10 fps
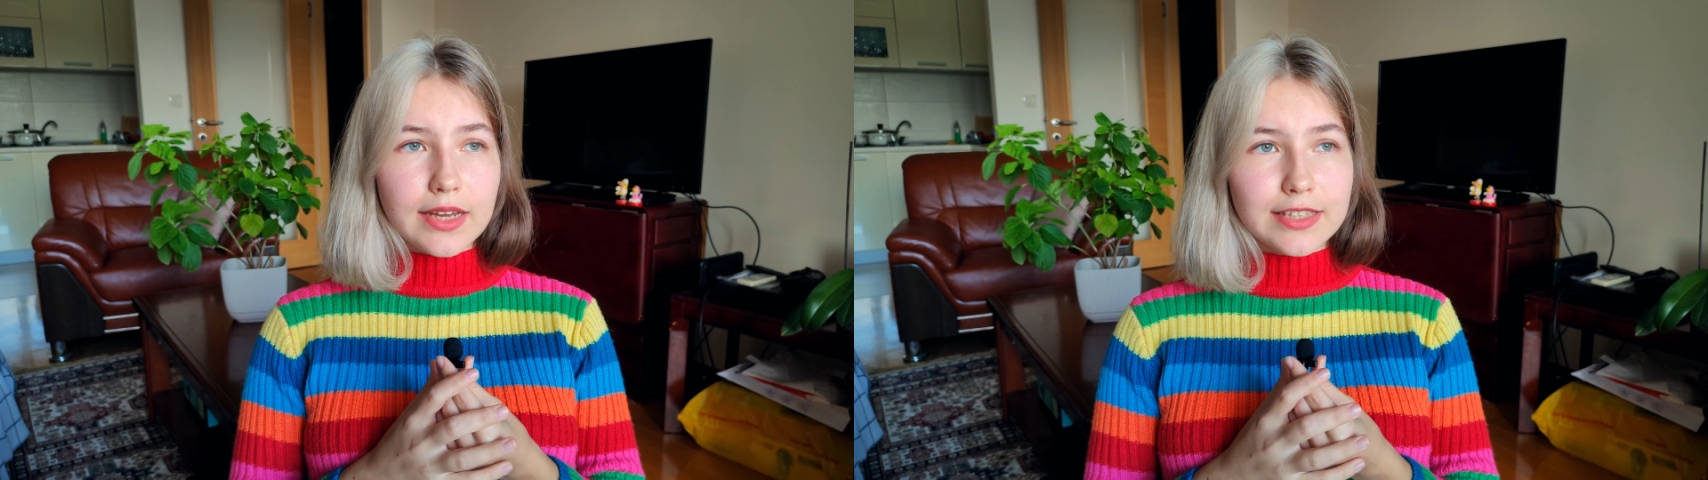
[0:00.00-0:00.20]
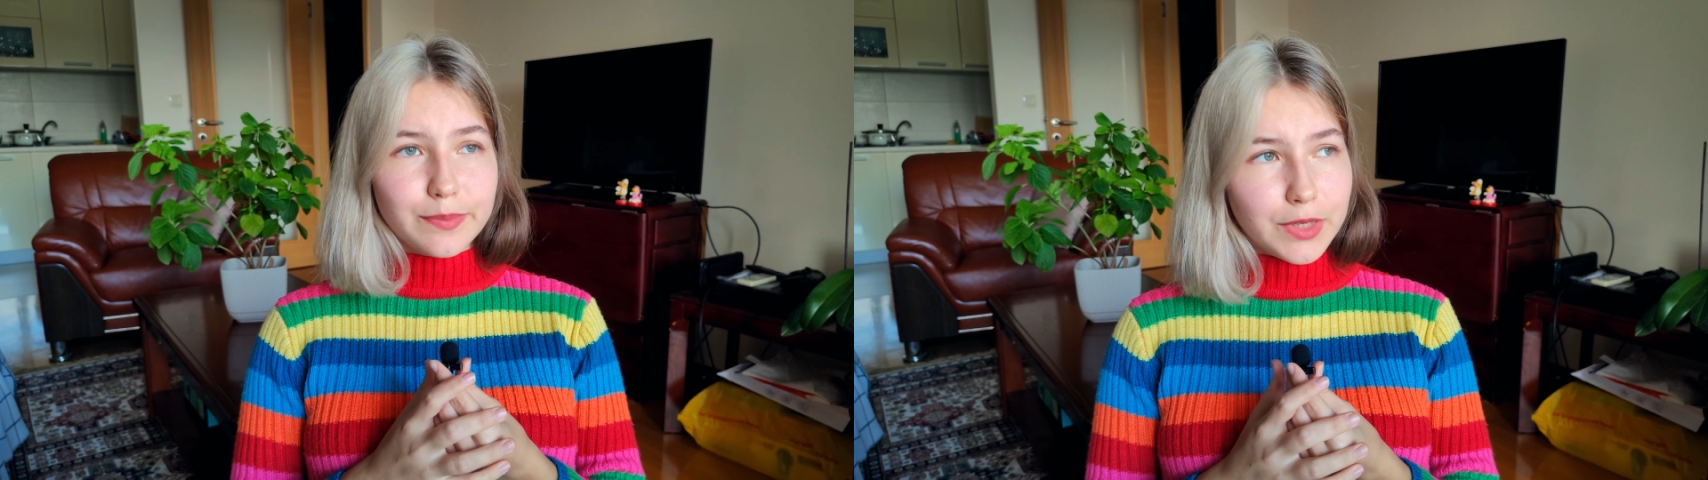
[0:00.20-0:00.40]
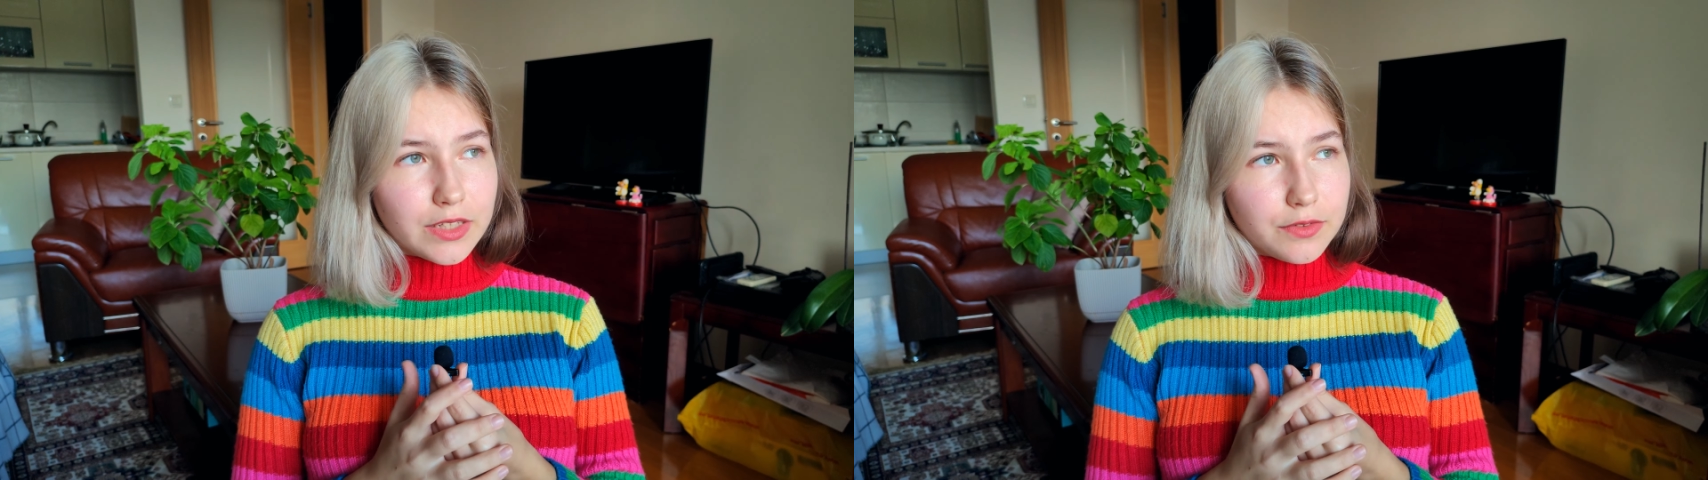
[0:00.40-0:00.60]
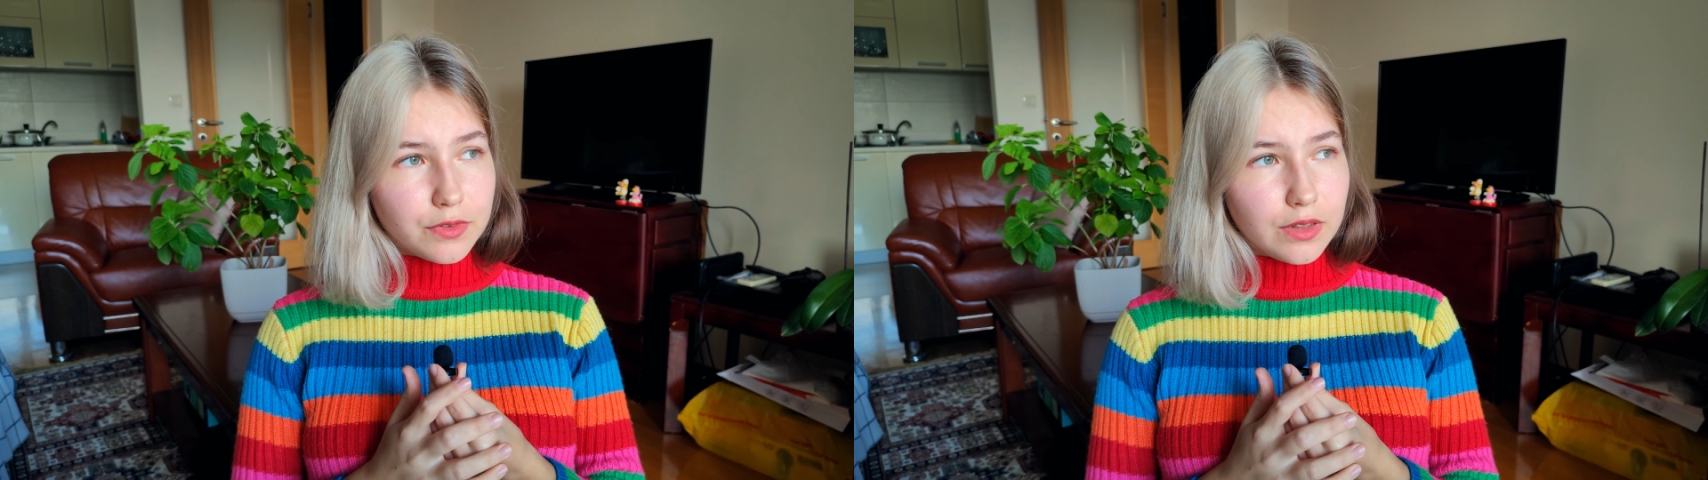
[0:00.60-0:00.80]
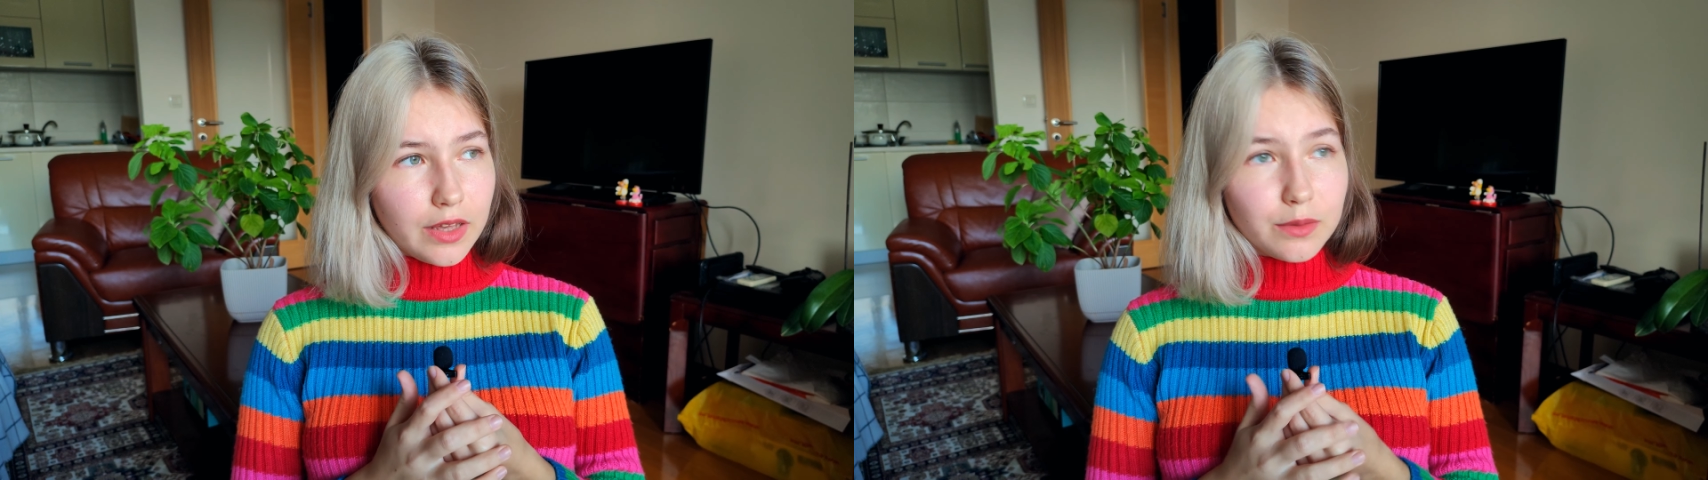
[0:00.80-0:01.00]
I speak a
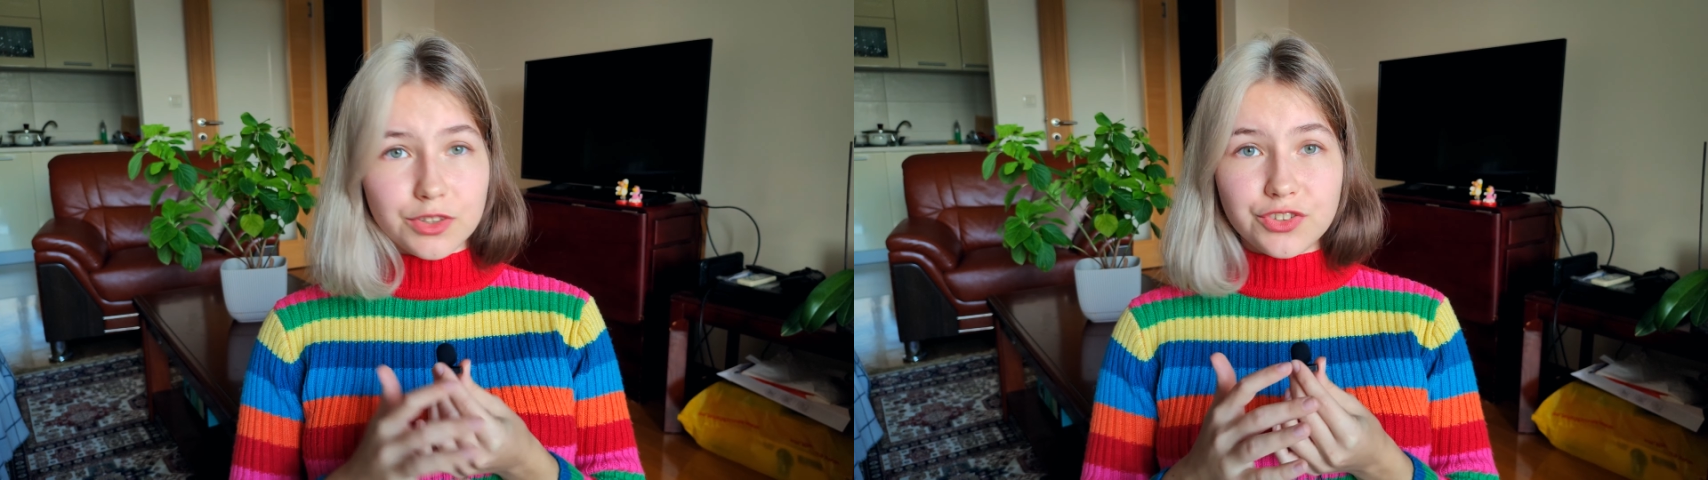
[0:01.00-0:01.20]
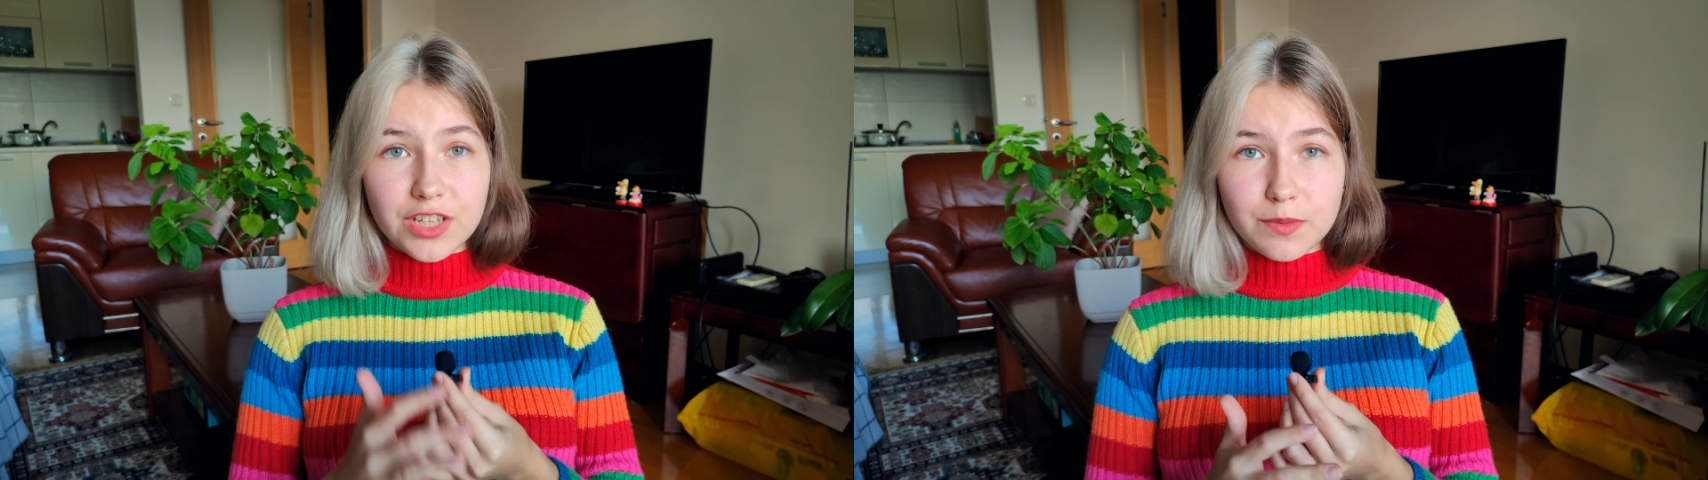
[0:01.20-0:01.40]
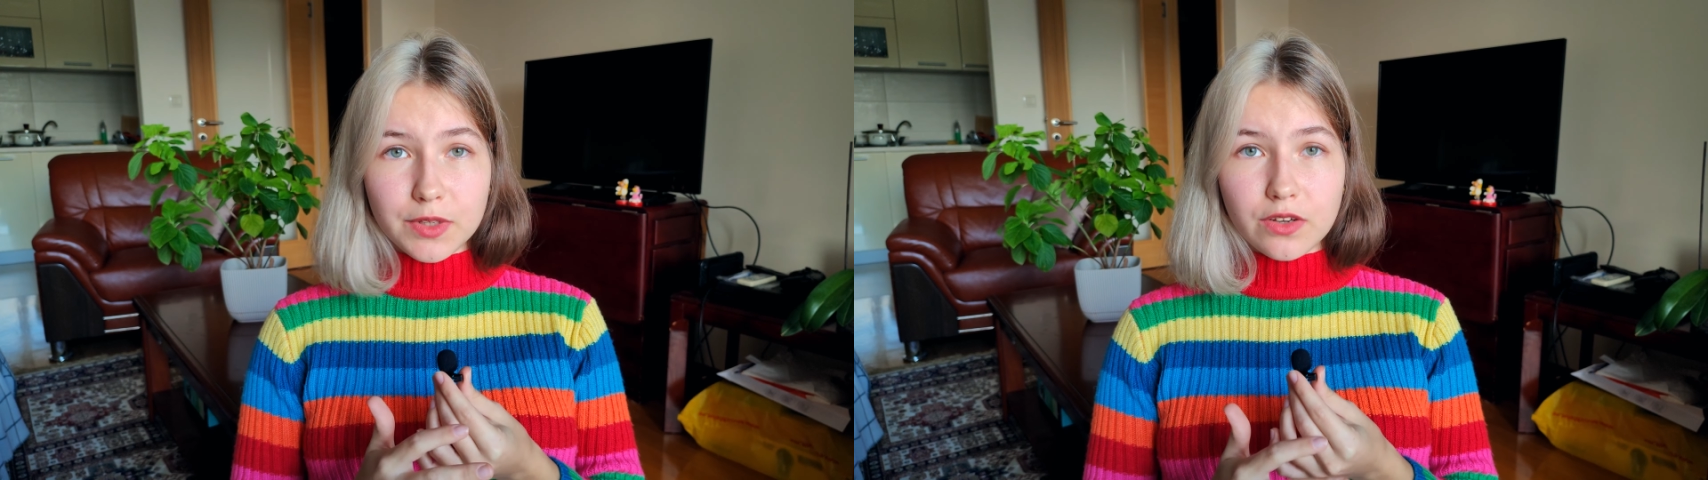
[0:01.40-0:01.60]
different language just